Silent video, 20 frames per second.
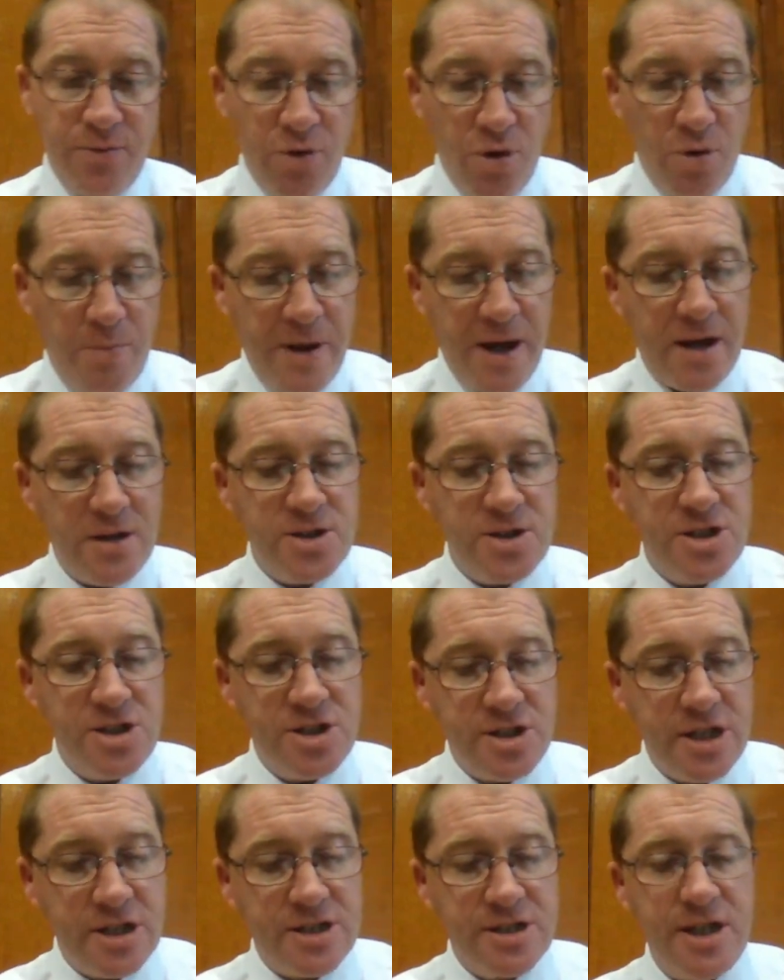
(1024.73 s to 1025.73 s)

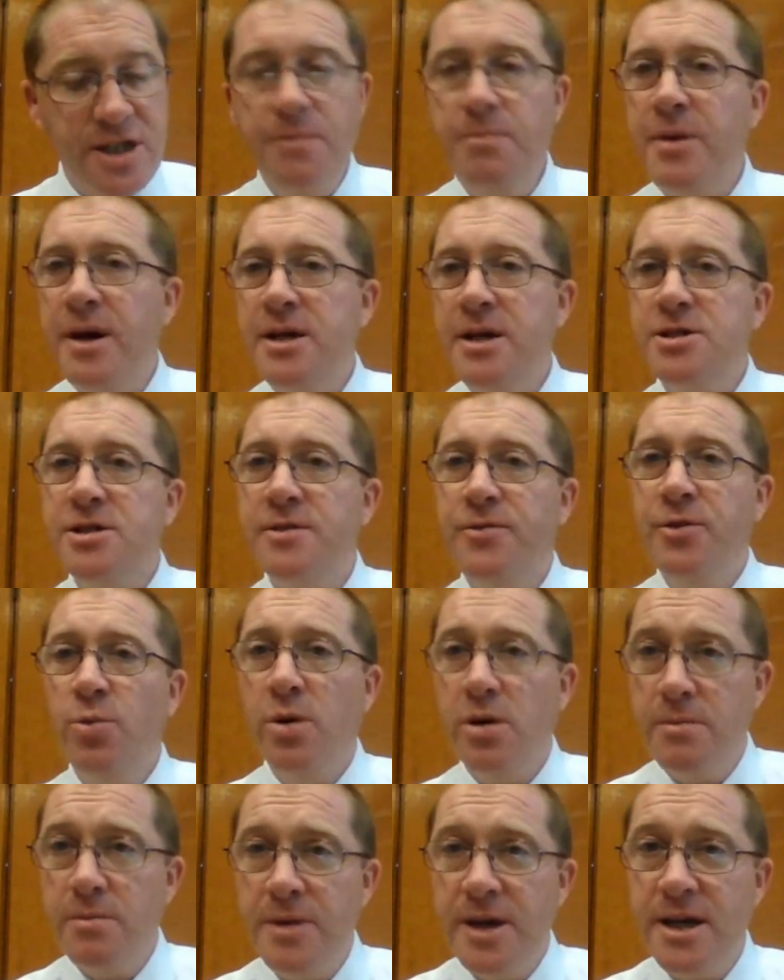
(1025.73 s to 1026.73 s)
£4.16 if you
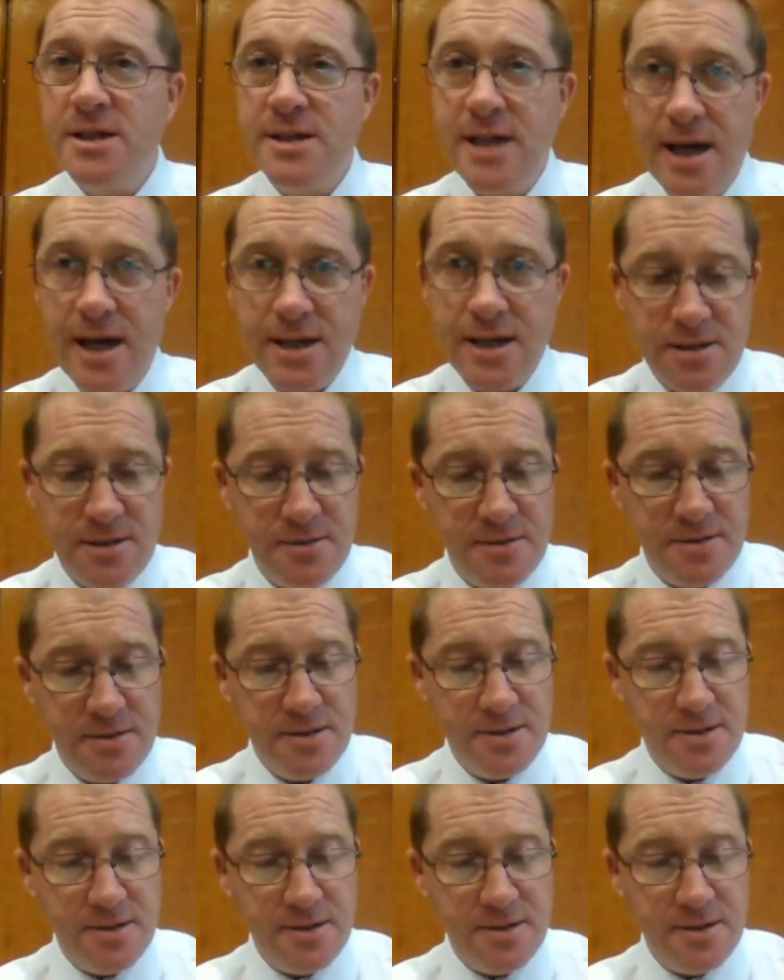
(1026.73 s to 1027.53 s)
want to be exact.